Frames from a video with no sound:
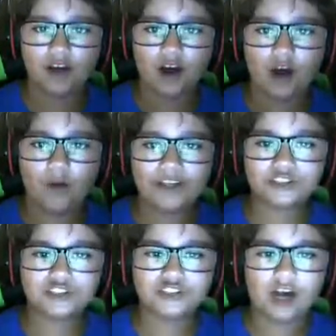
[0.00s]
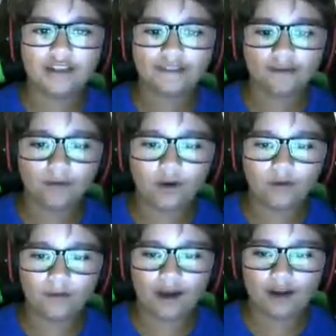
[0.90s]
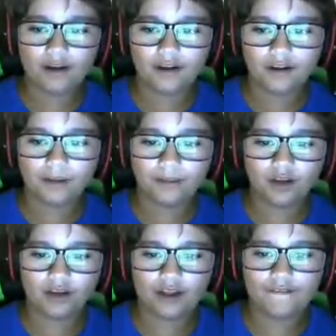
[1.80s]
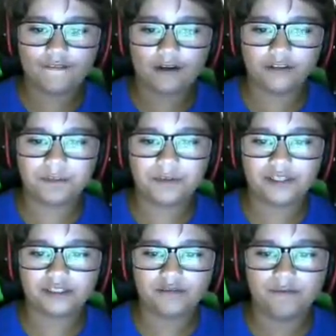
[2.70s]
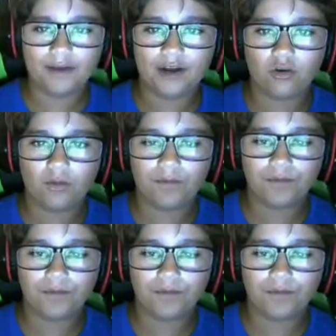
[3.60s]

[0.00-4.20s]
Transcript: Oh, he shot the robot. Come look, I found a piece of metal